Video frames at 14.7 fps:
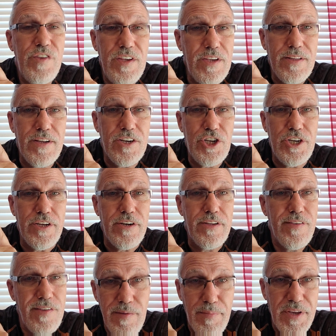seeing that shit? It's
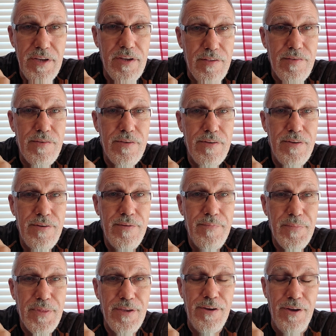in your pants.
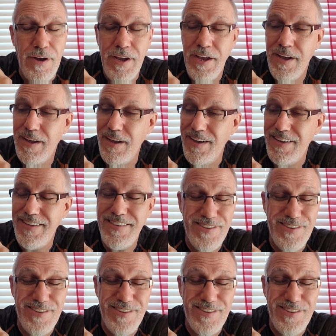Right?